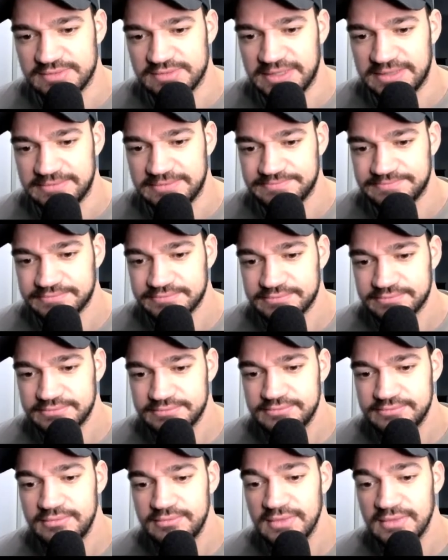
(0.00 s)
But
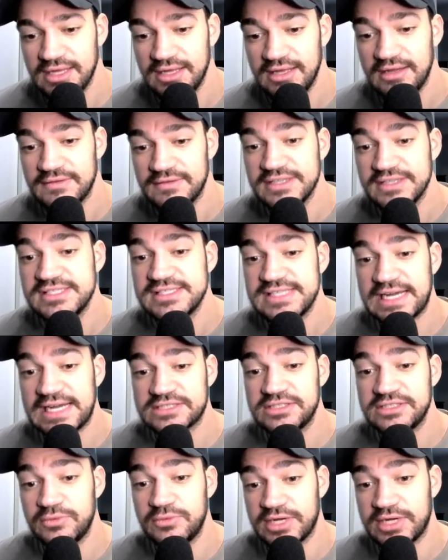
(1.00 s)
this is
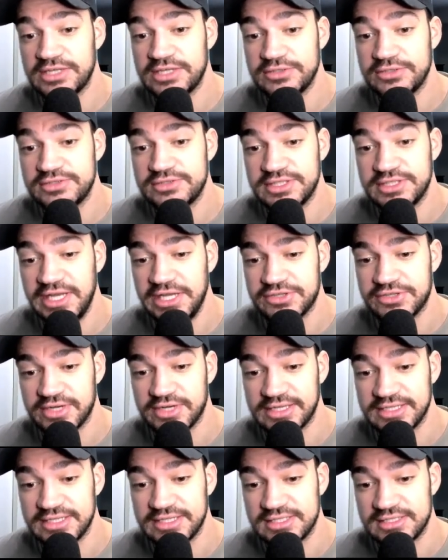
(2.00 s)
actually what I use to day trade.